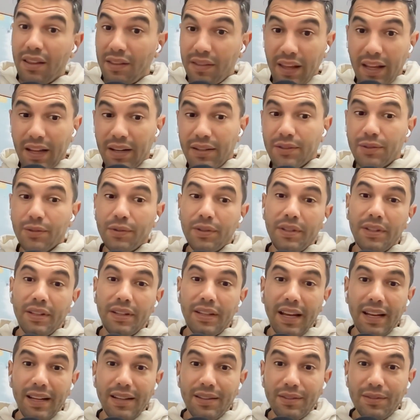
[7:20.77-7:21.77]
Things couldn't
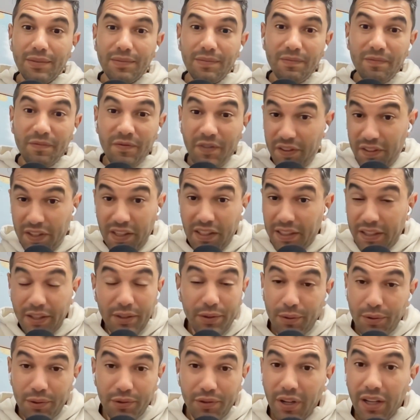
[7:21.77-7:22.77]
get physically
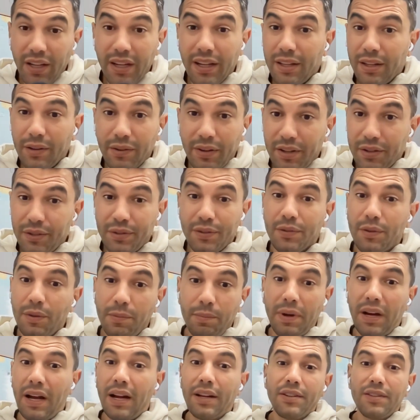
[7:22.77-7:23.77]
to Australia. There were issues
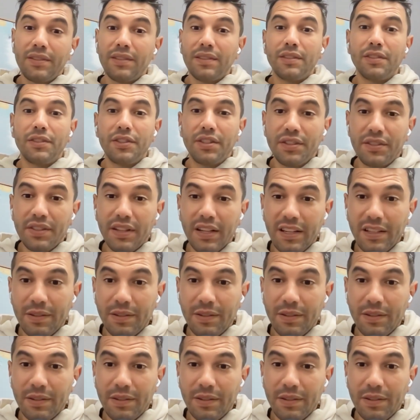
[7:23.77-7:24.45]
with barges and logistics,